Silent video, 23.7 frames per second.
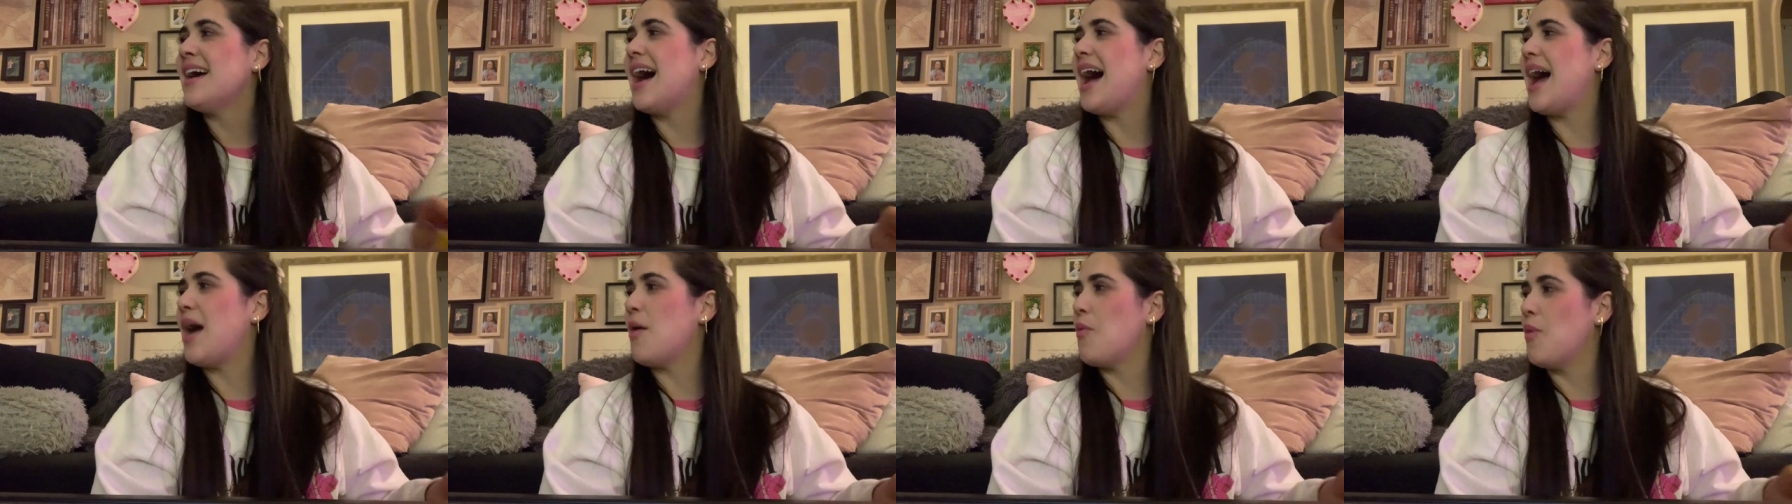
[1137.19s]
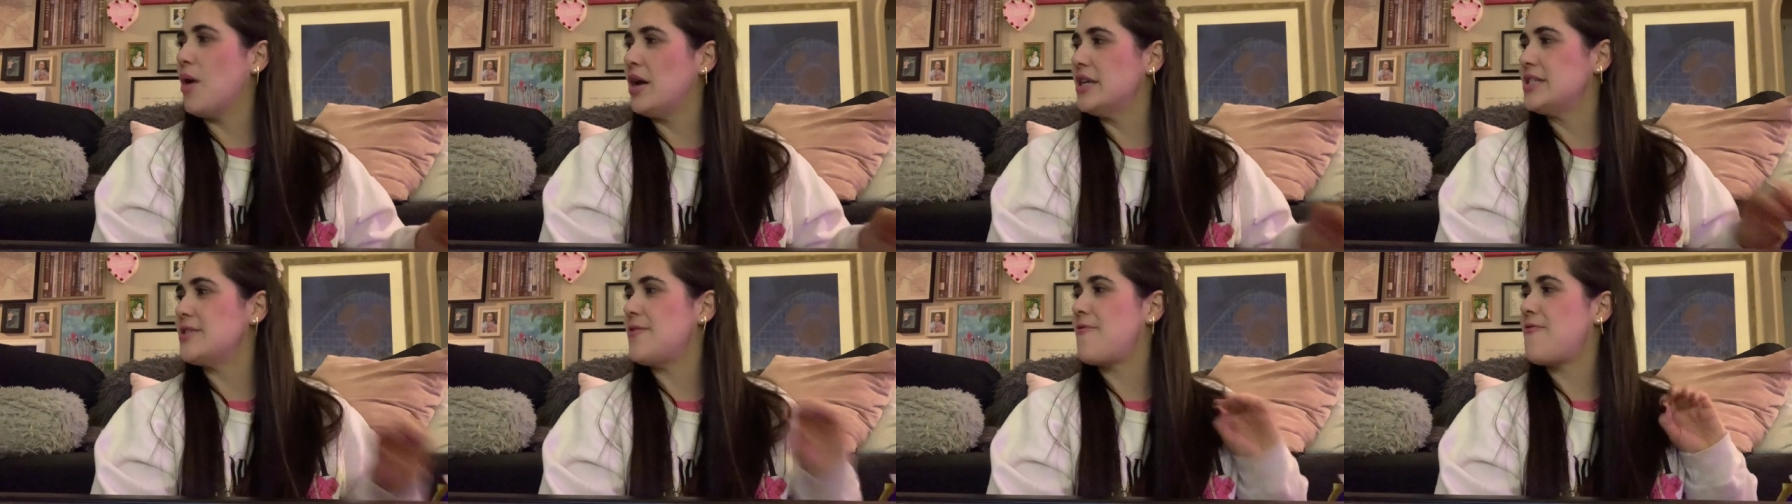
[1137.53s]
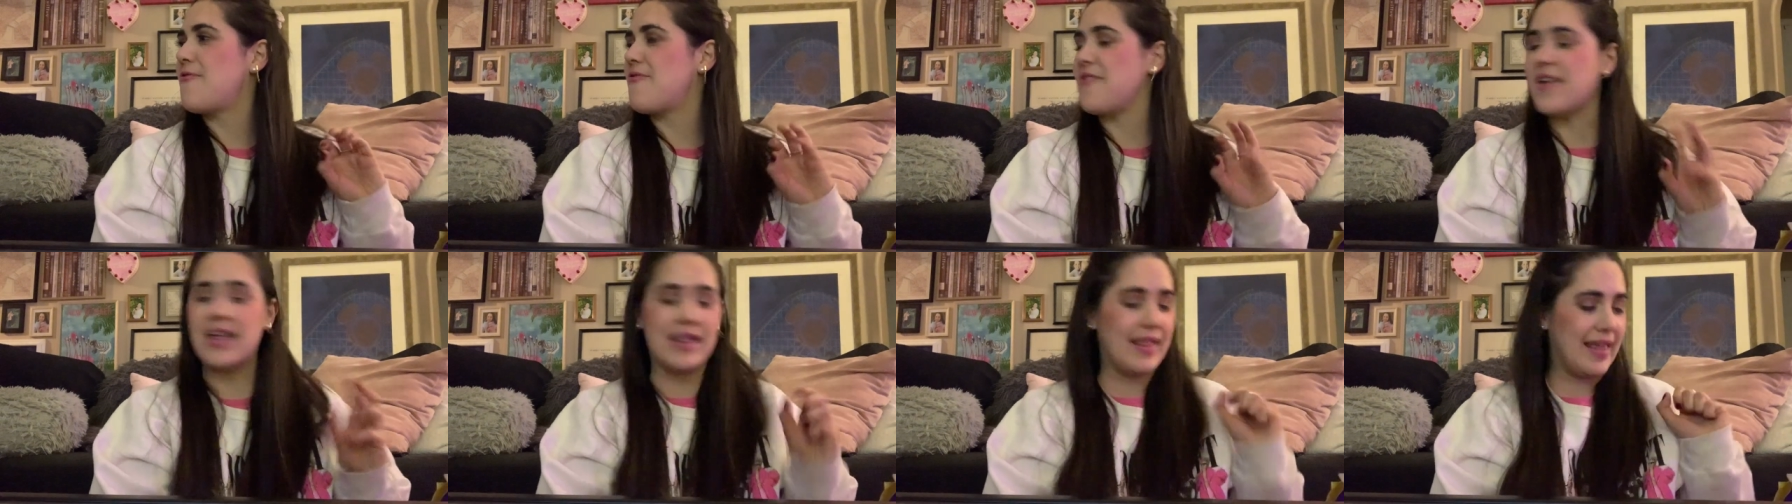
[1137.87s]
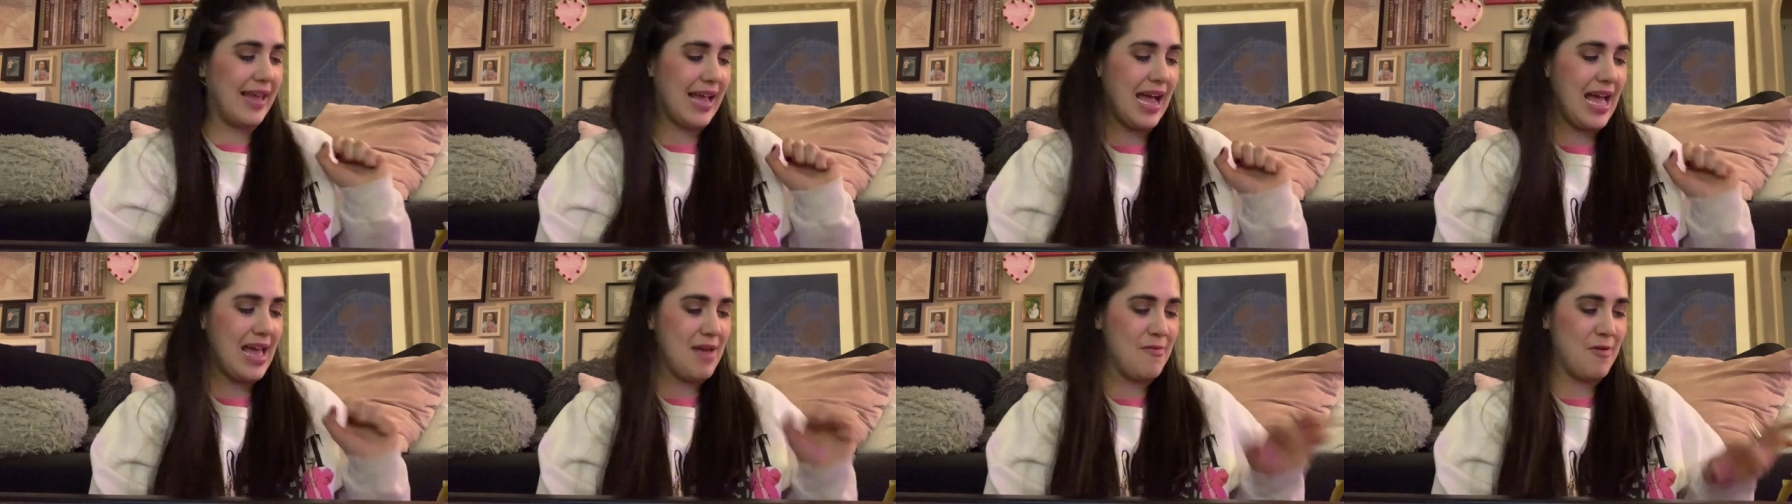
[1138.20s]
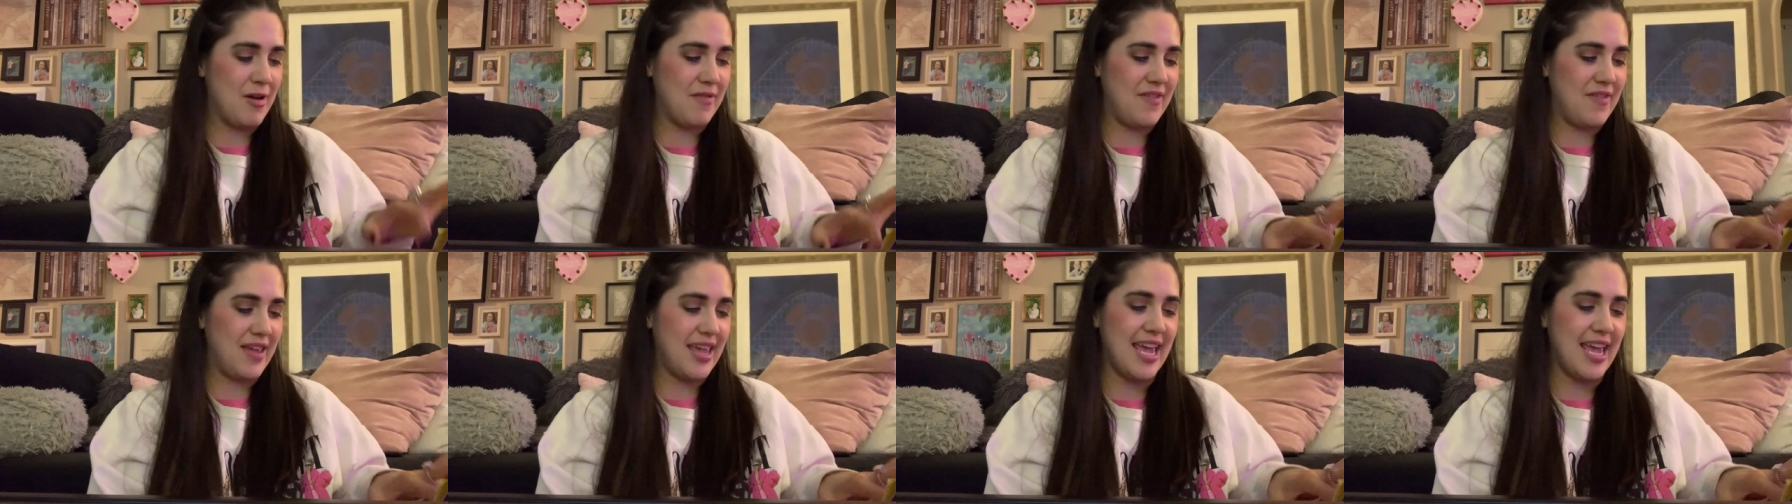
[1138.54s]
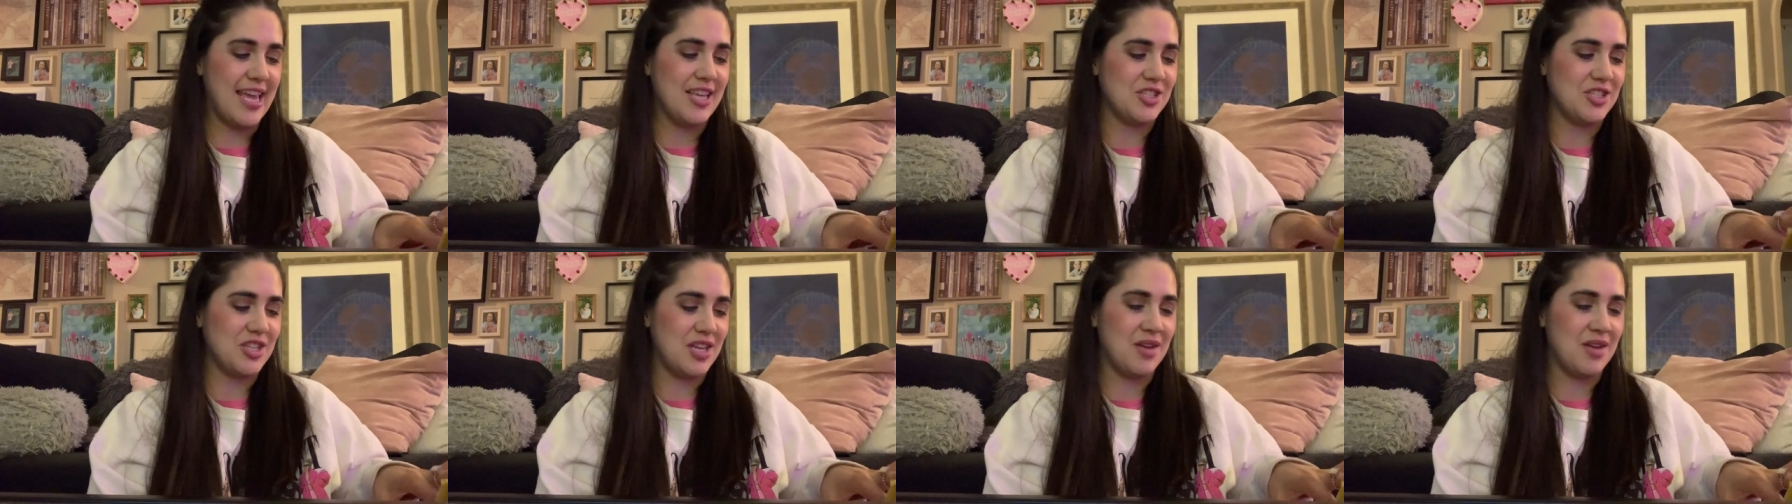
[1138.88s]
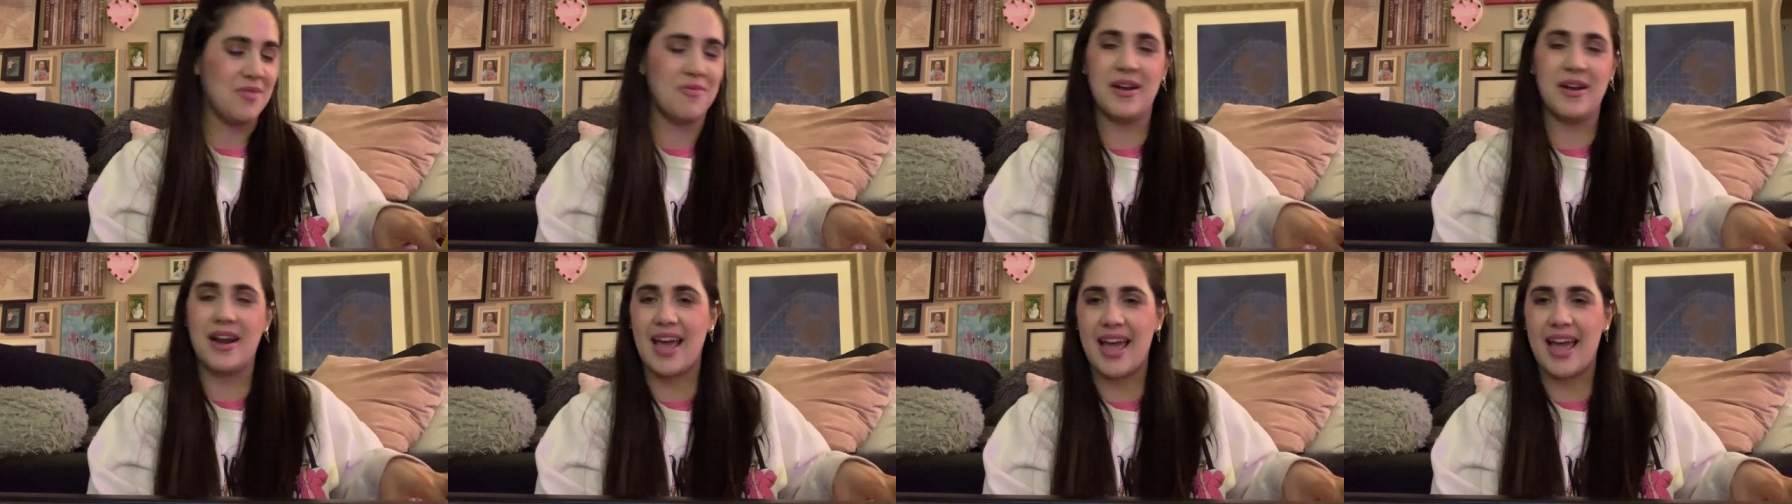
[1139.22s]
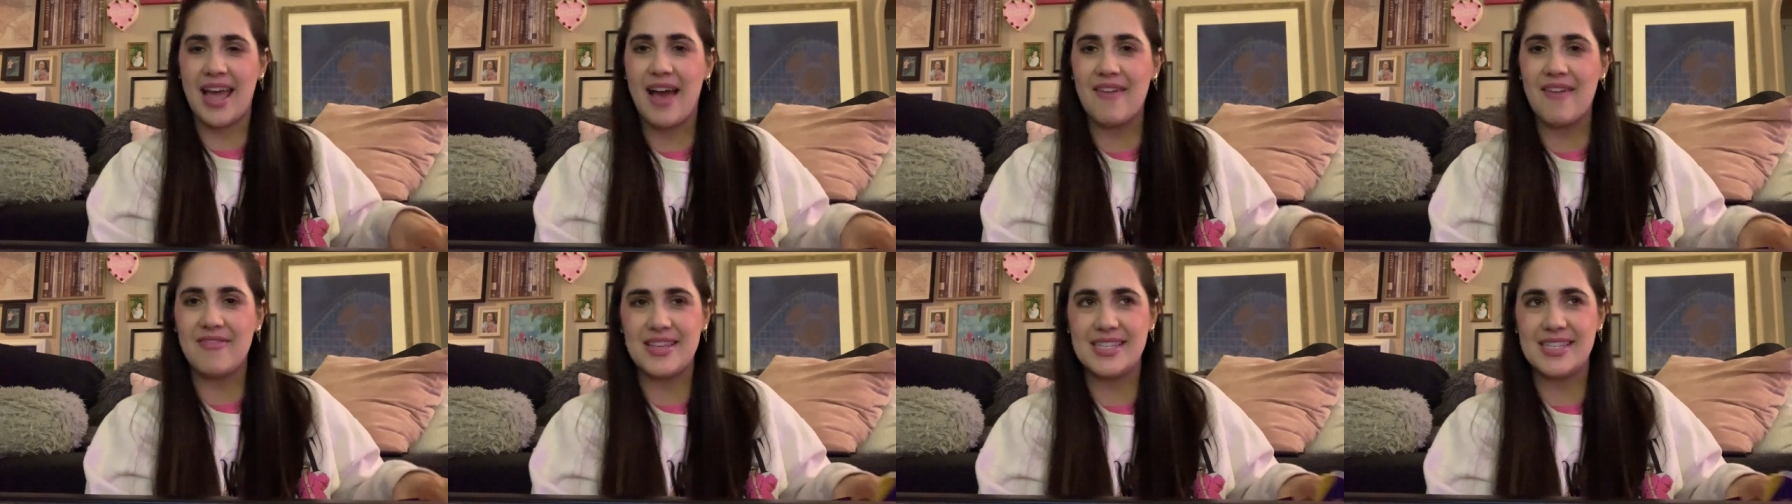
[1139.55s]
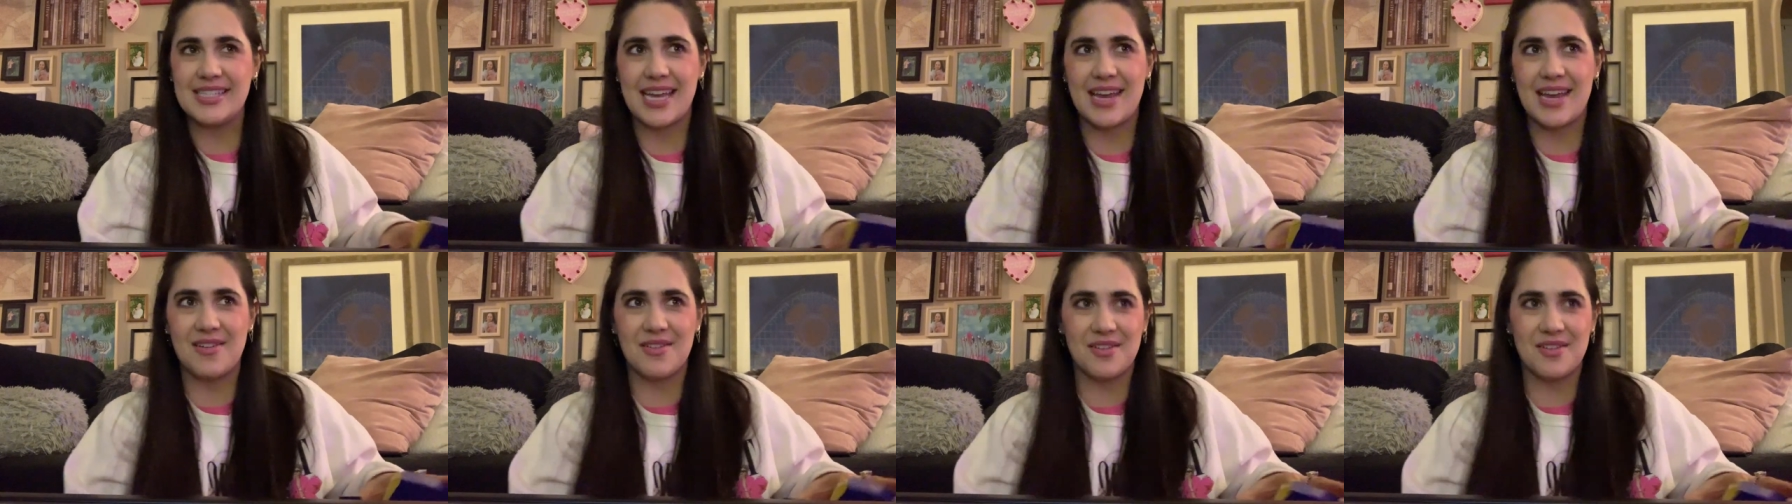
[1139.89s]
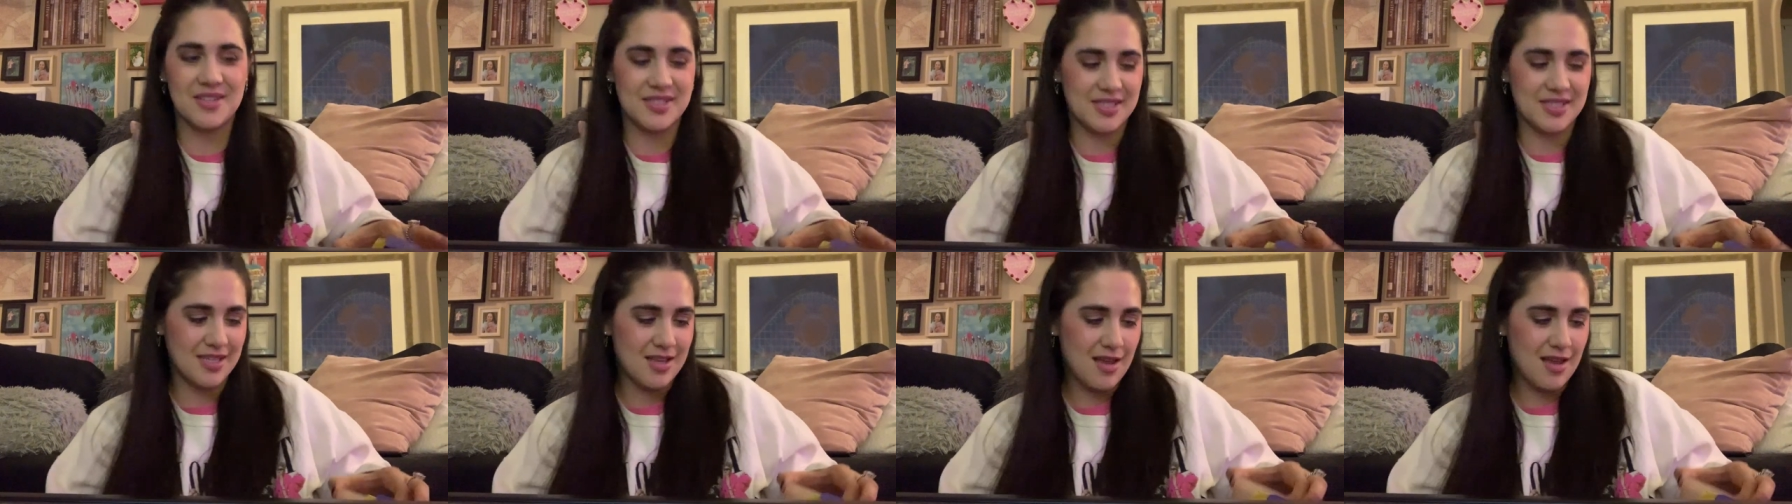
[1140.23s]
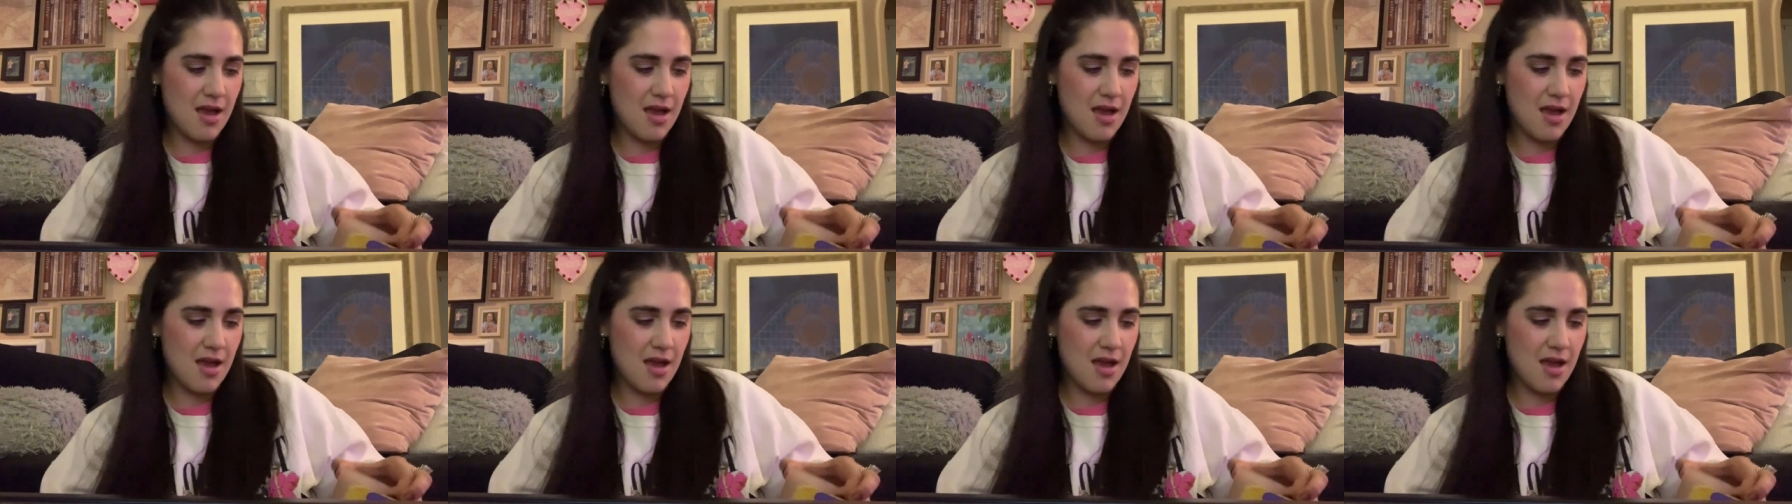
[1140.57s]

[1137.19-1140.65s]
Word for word: I want to feel like I am on vacation when I have these candles.